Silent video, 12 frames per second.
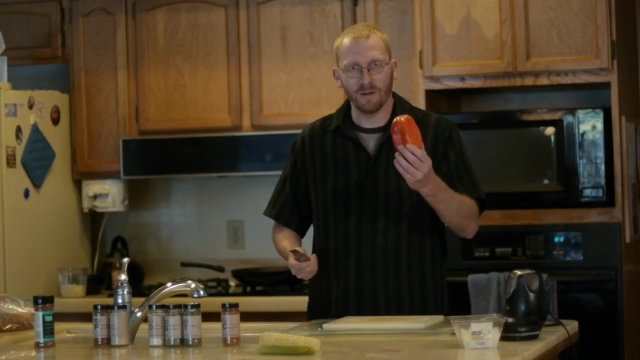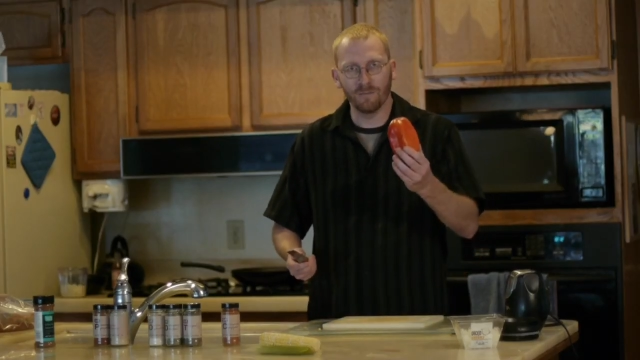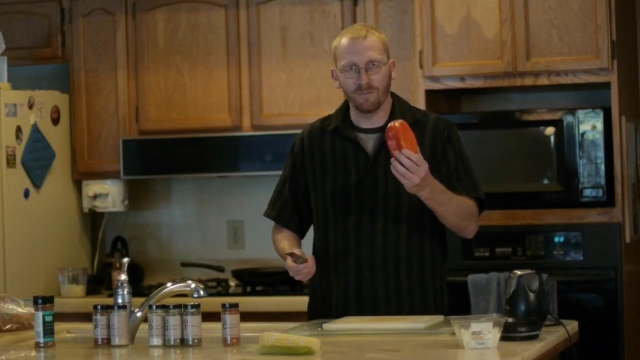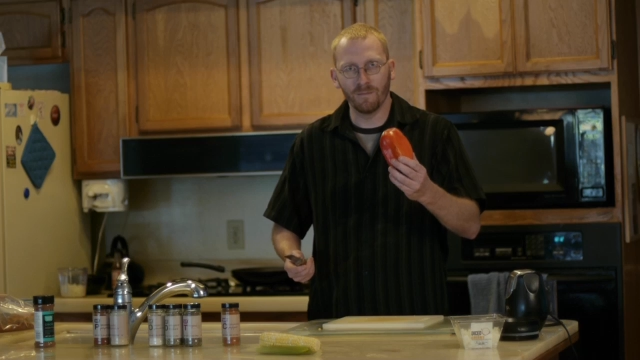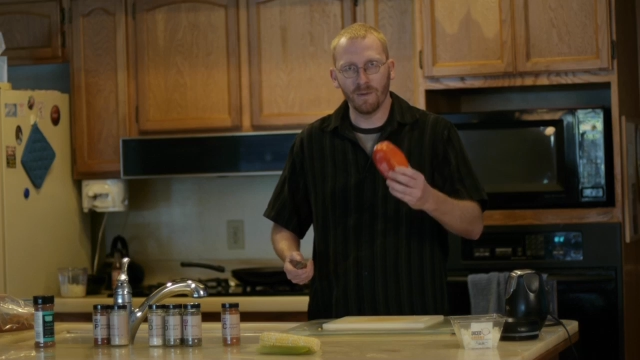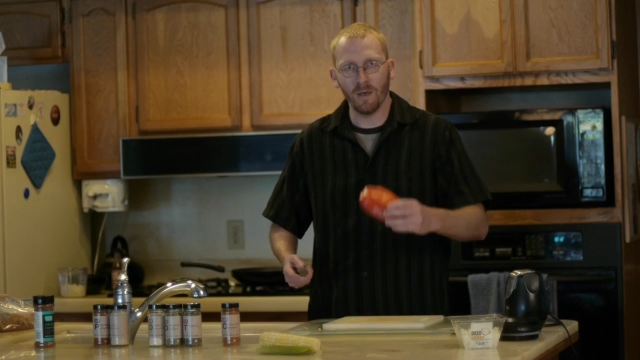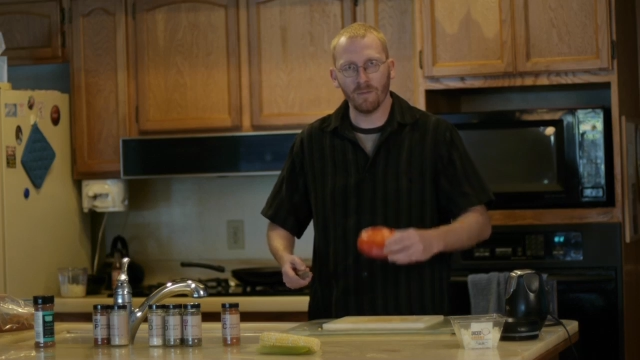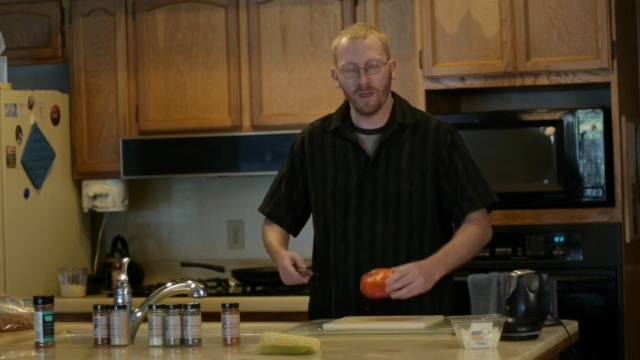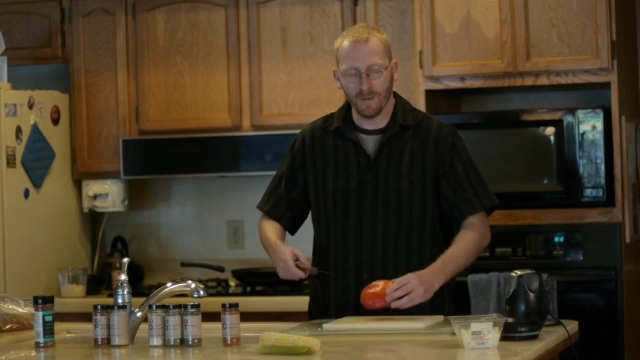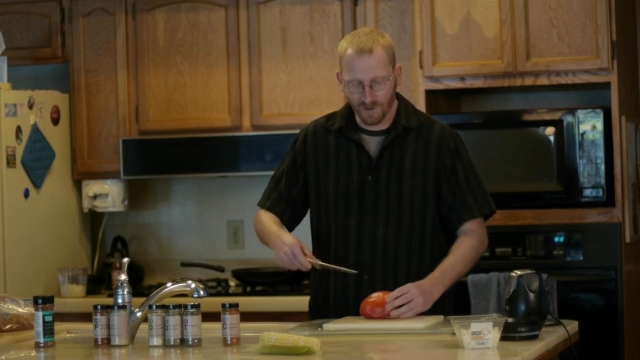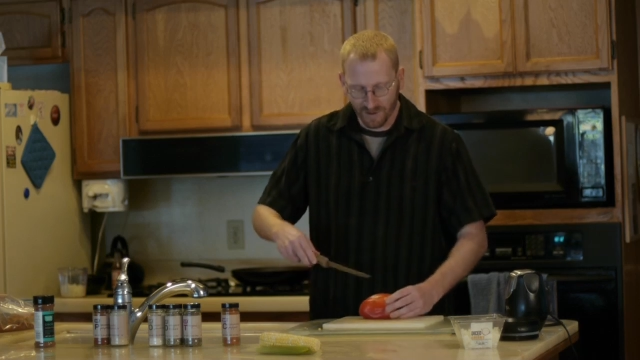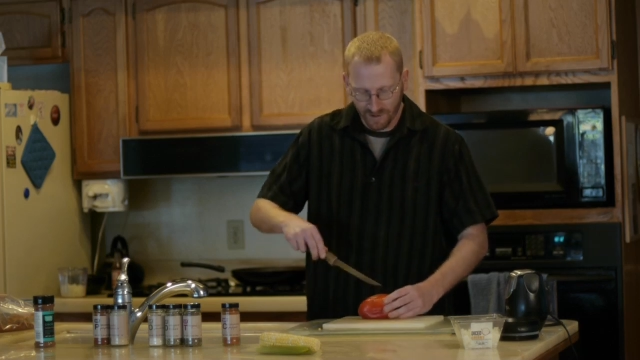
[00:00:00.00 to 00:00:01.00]
our bell
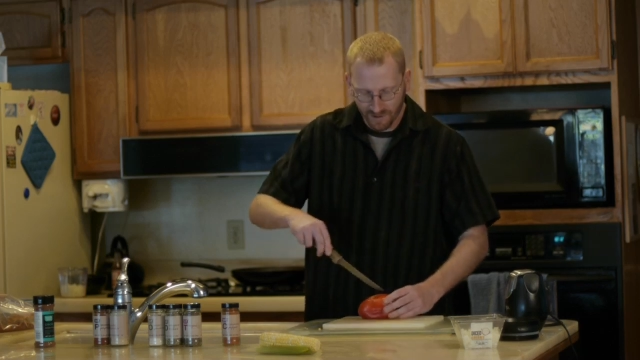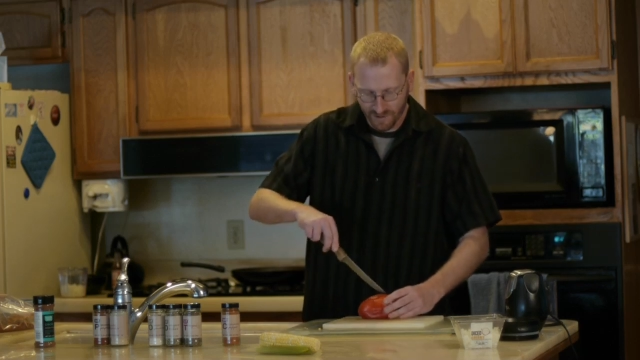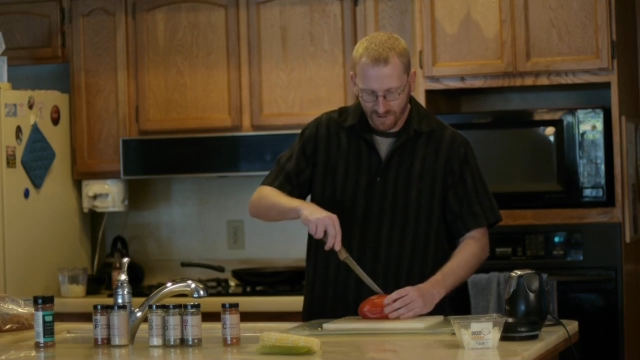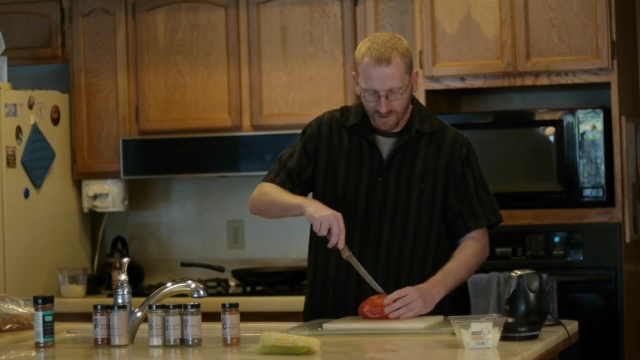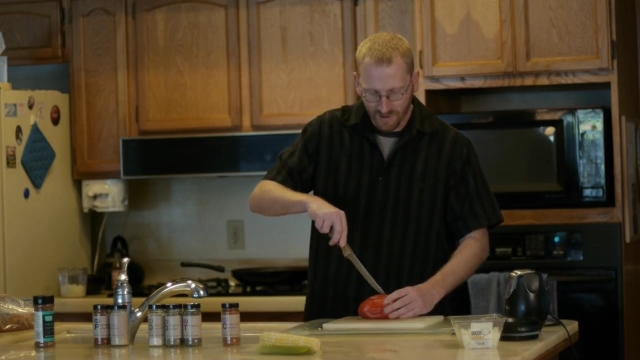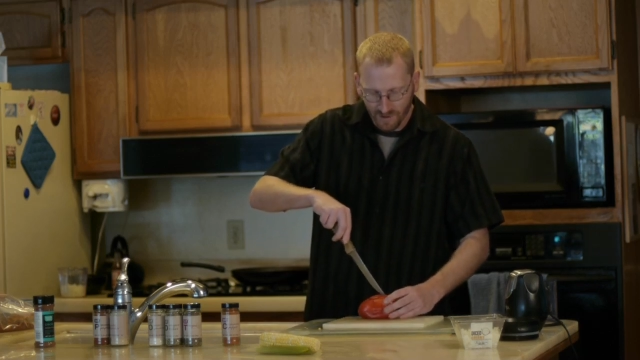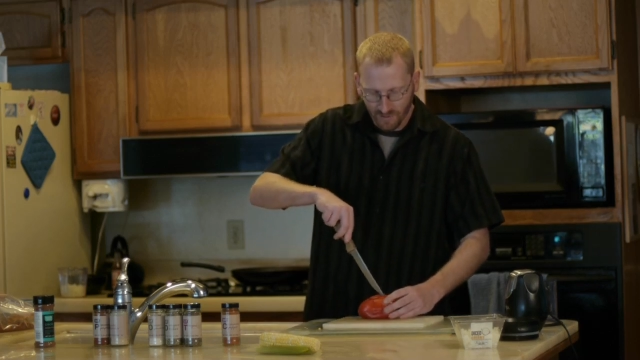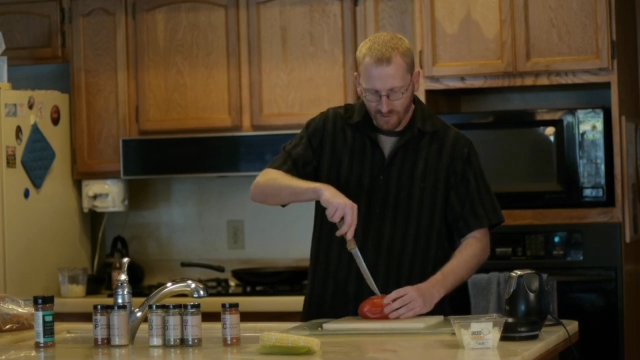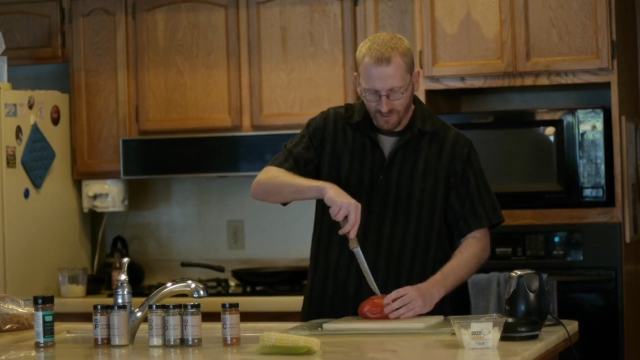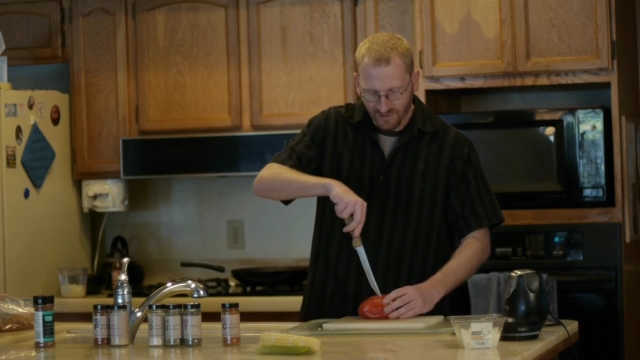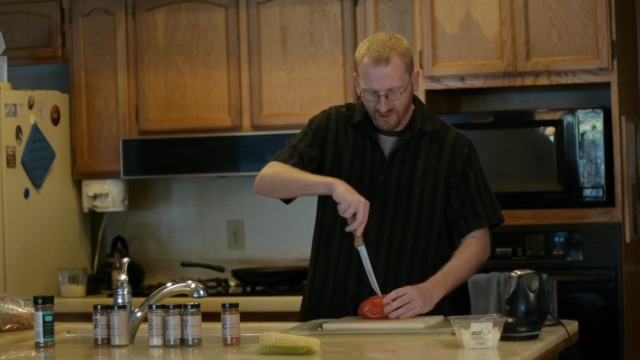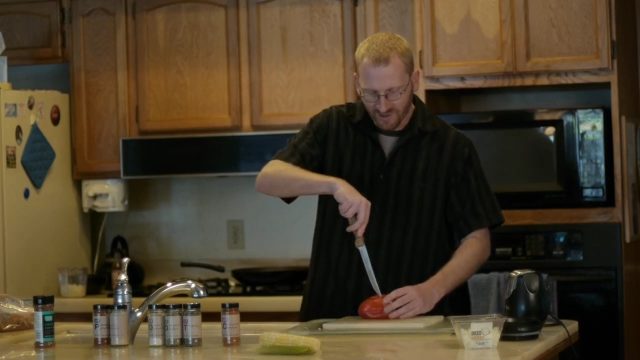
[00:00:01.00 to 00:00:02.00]
pepper,
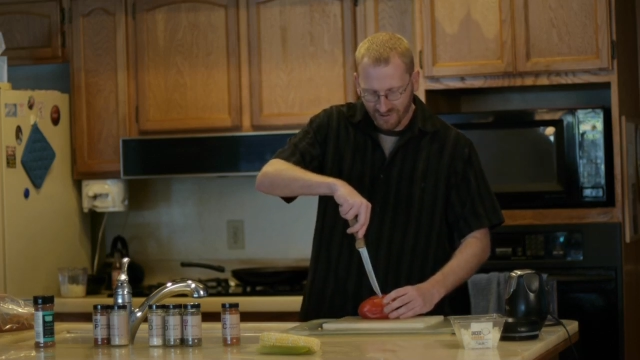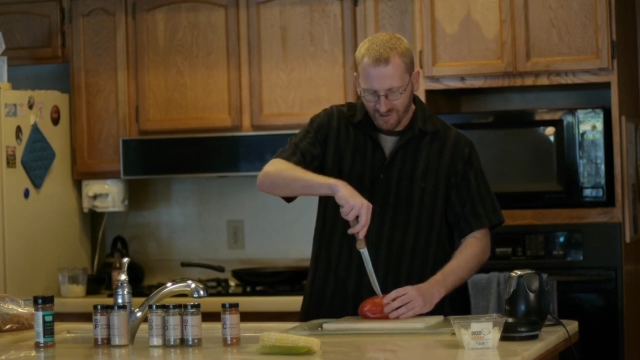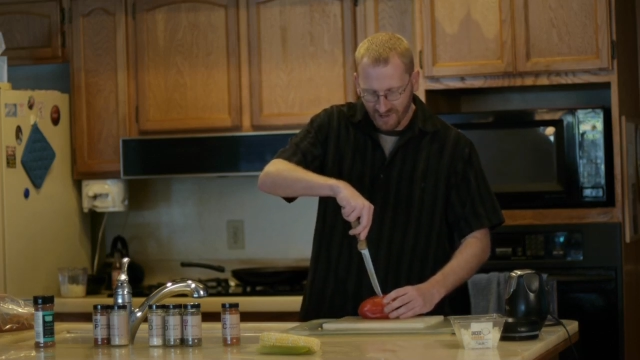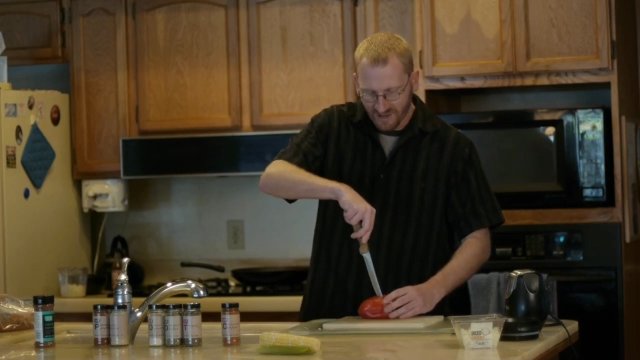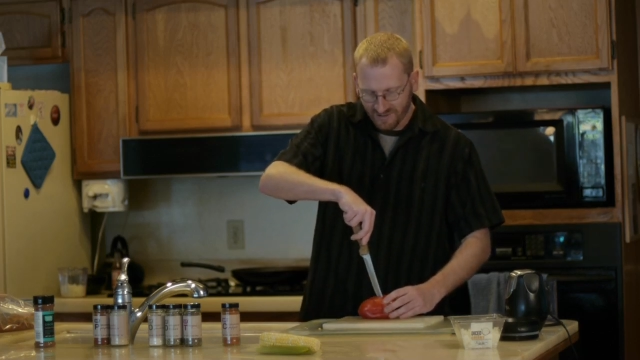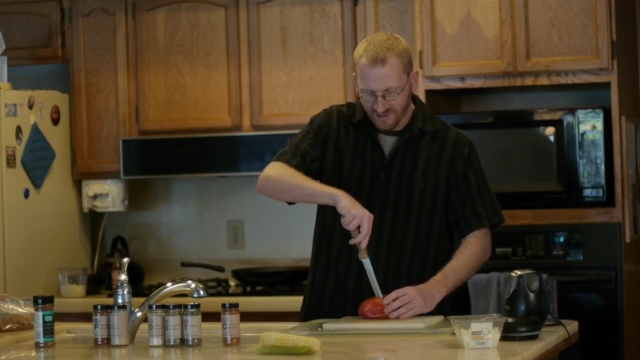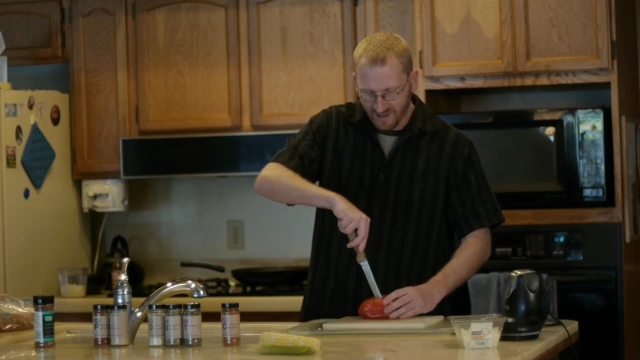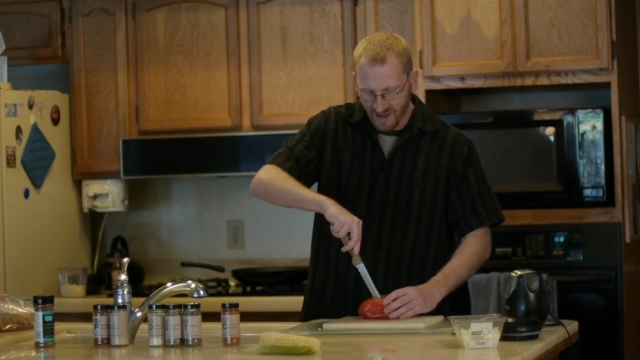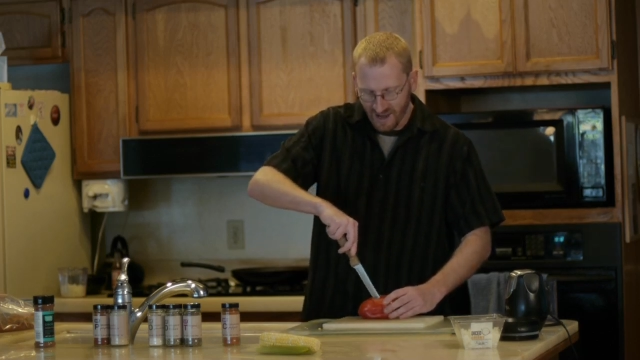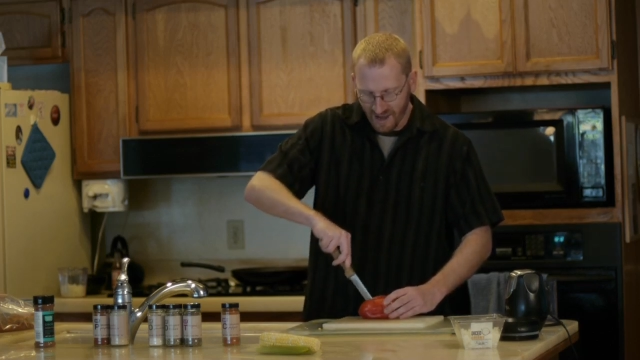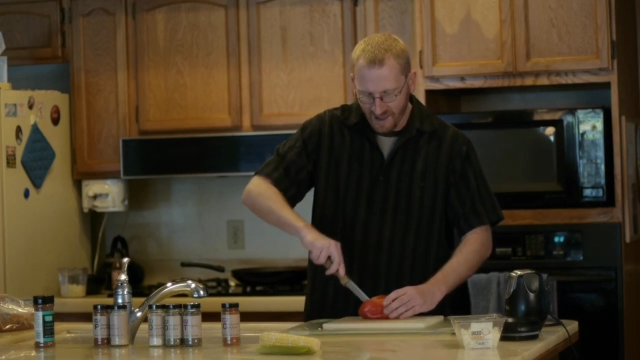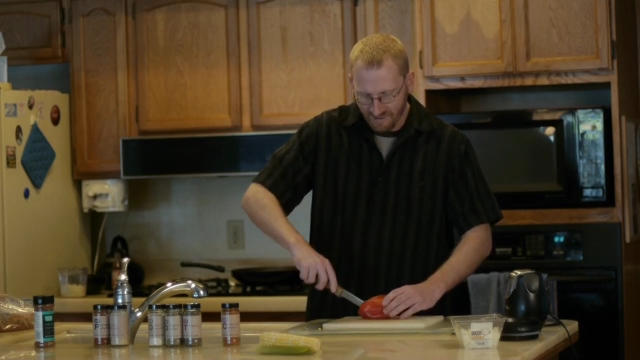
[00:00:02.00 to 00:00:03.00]
we're just going to slice it
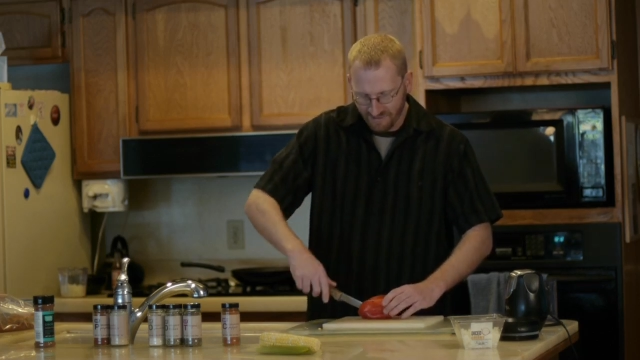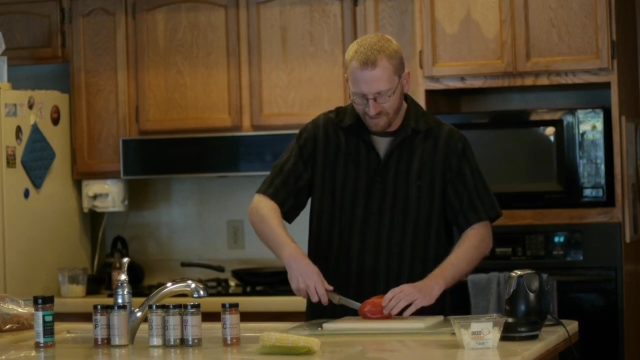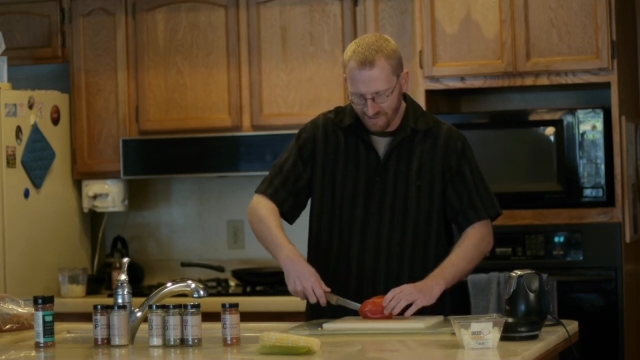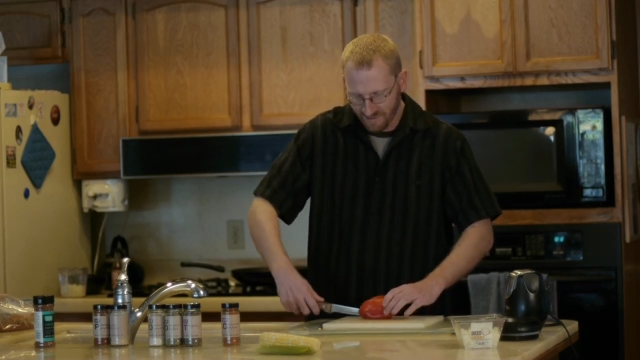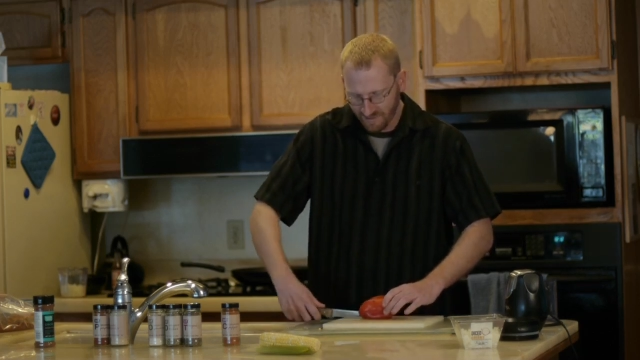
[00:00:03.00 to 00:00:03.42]
in half